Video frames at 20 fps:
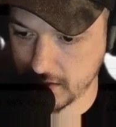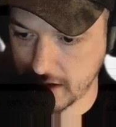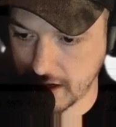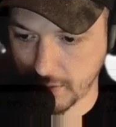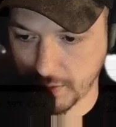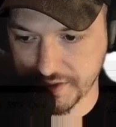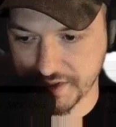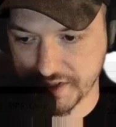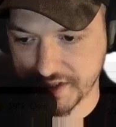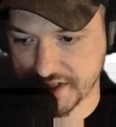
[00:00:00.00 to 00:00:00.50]
I
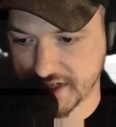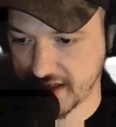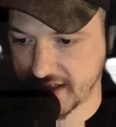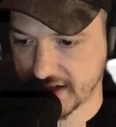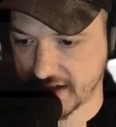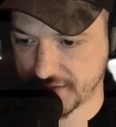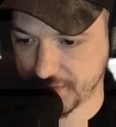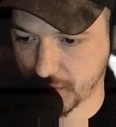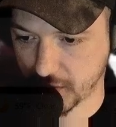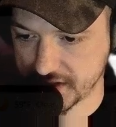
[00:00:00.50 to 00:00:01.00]
will just say
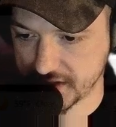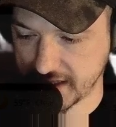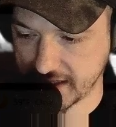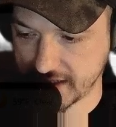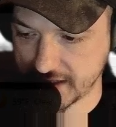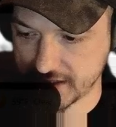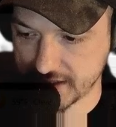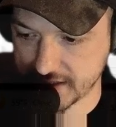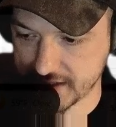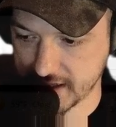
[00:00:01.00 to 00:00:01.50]
that's
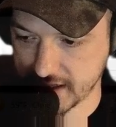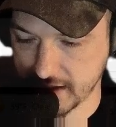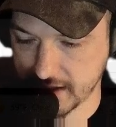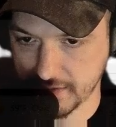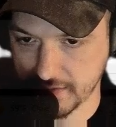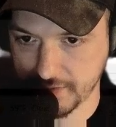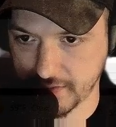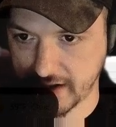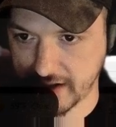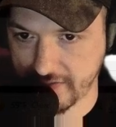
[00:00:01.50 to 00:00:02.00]
14, just
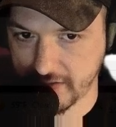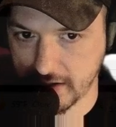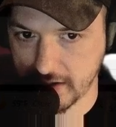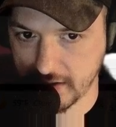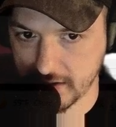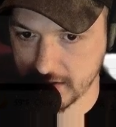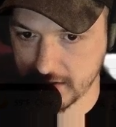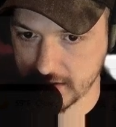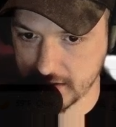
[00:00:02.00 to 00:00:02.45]
whatever.